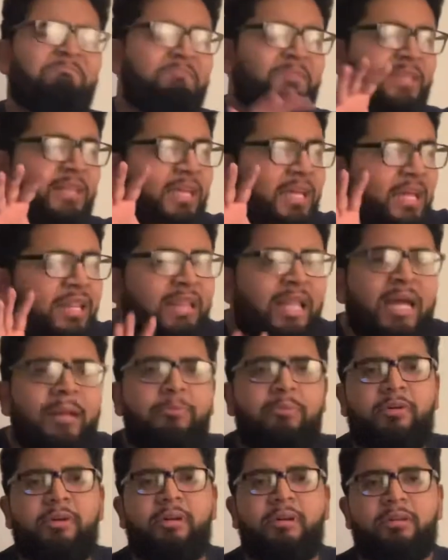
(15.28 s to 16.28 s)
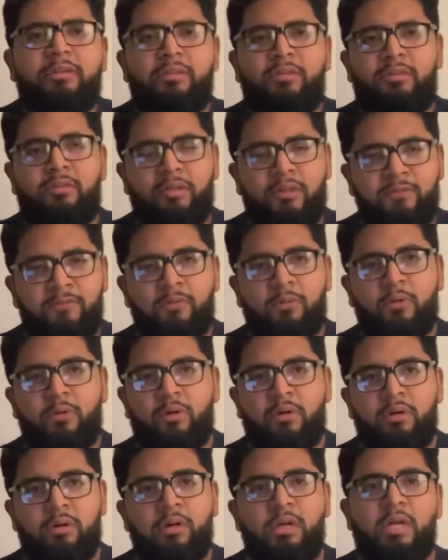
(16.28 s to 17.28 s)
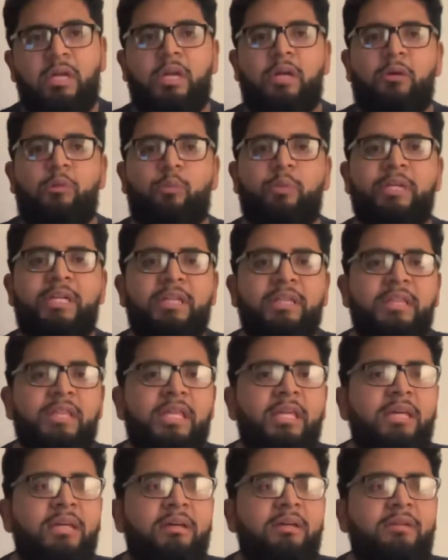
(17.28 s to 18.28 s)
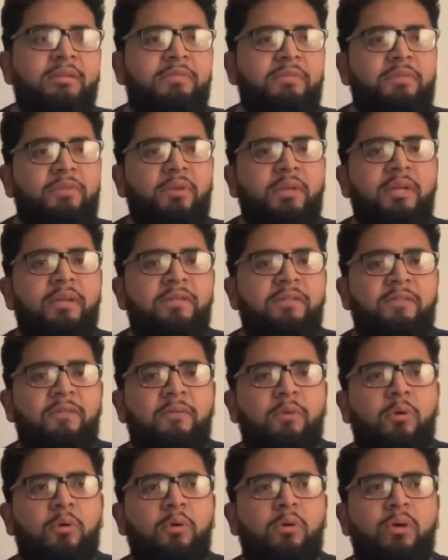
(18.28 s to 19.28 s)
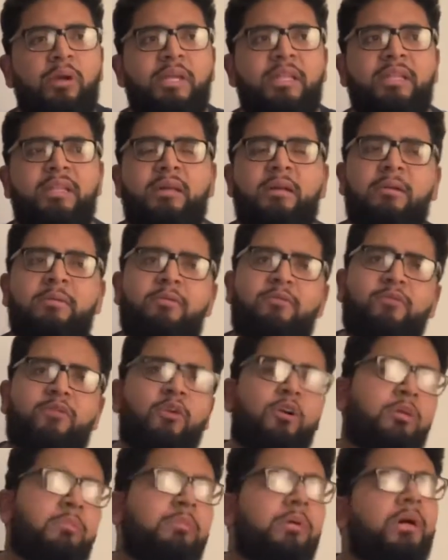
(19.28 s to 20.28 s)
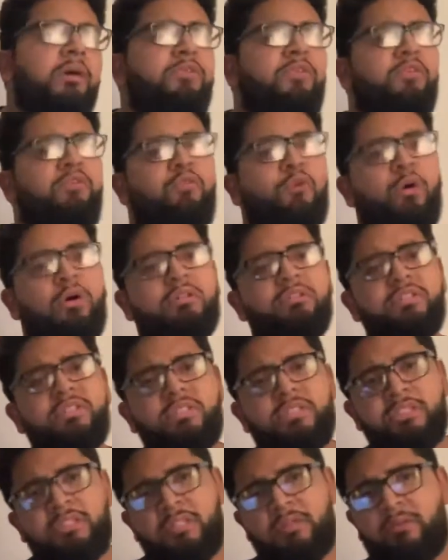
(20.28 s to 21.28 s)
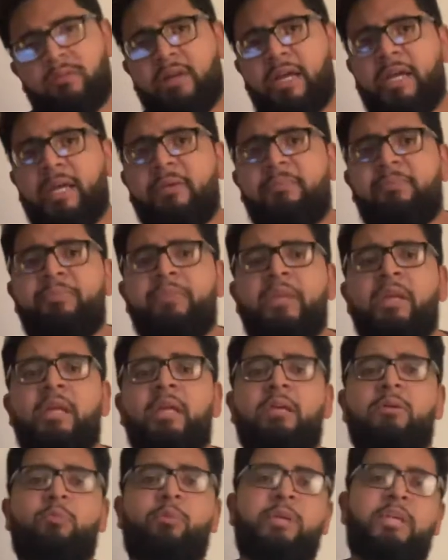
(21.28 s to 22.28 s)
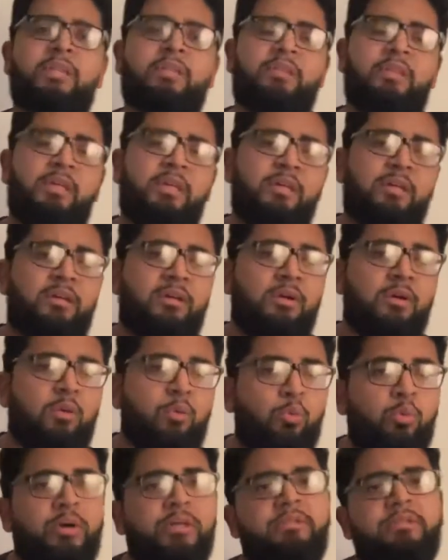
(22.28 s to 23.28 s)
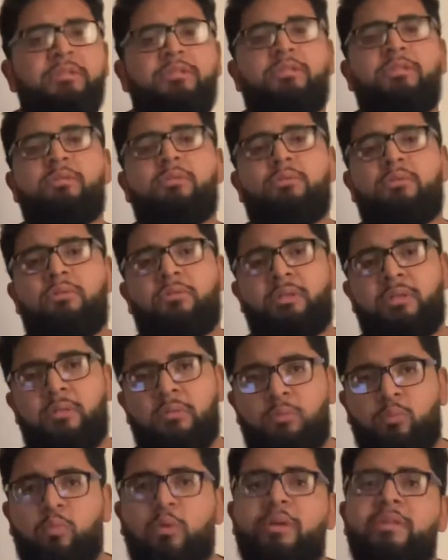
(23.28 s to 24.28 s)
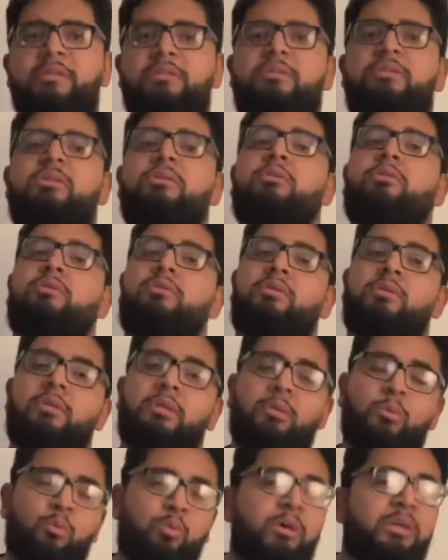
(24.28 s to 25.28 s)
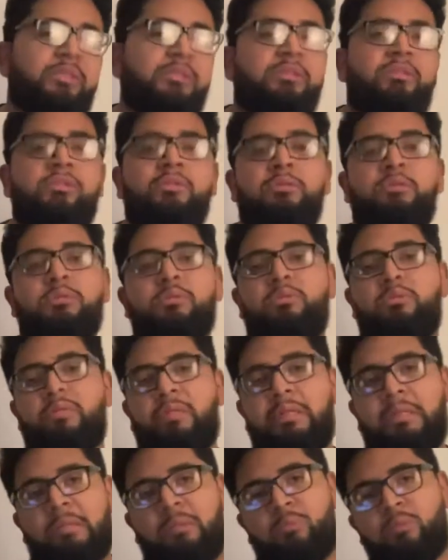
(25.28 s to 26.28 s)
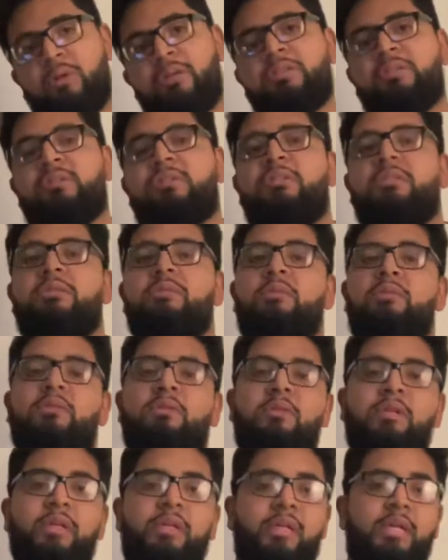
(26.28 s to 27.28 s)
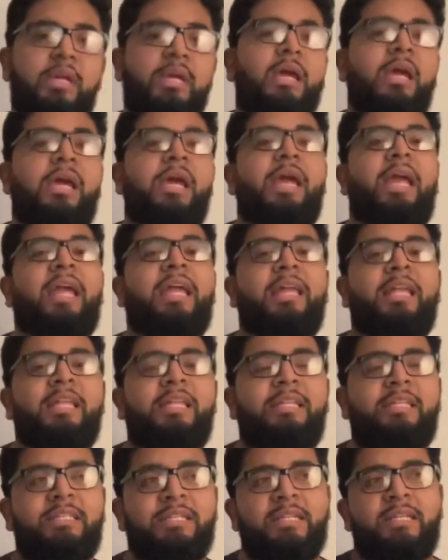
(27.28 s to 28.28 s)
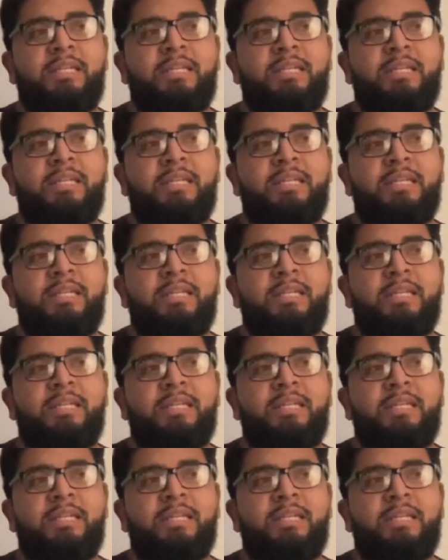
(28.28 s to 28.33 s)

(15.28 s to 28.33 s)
elaborate on the 3/4. We can think of 3/4 in the form of a waltz, right? We can think 1 2 3 1 2 3 1 2 3 1 2 3, and